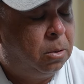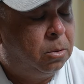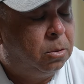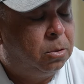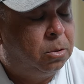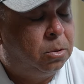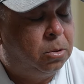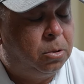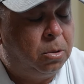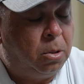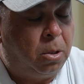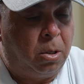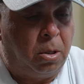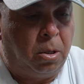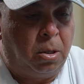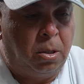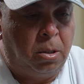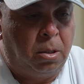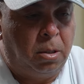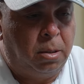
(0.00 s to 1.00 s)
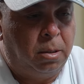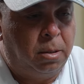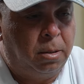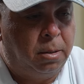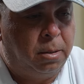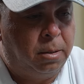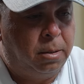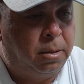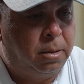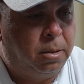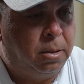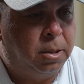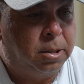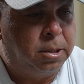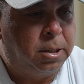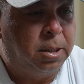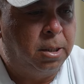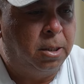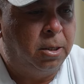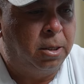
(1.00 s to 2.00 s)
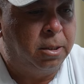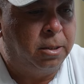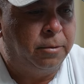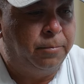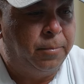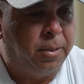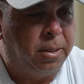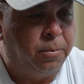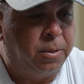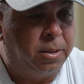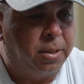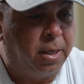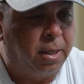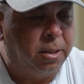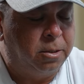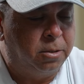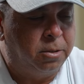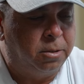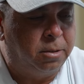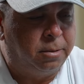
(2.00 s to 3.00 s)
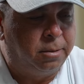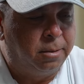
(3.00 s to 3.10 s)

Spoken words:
Sure. Asking a lot of me. We're trying to